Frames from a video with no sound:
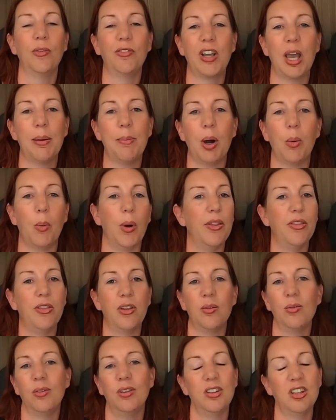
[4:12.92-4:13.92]
came up with,
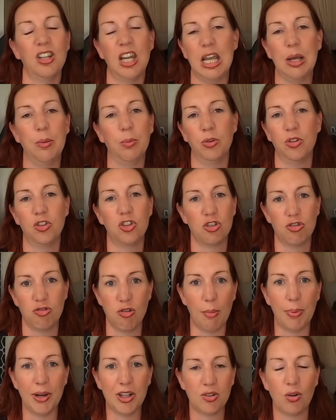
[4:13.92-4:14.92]
it was just
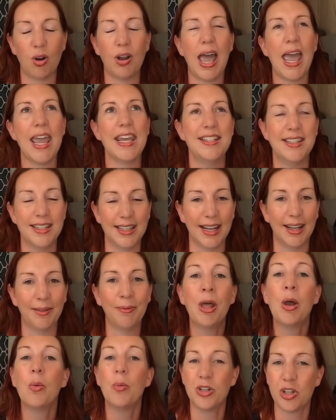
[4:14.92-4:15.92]
rubbish. Hated it,
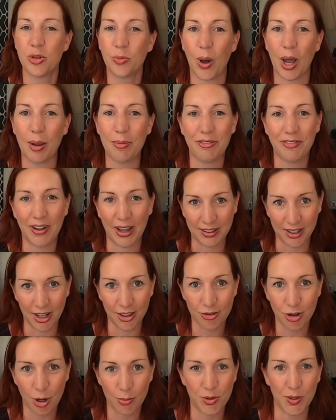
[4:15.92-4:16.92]
which is why we found
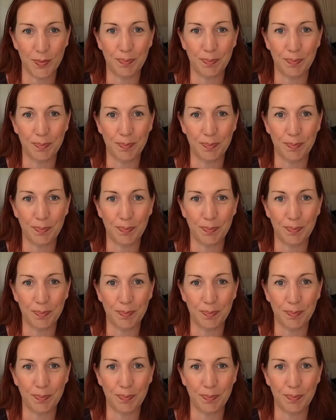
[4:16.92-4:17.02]
another option.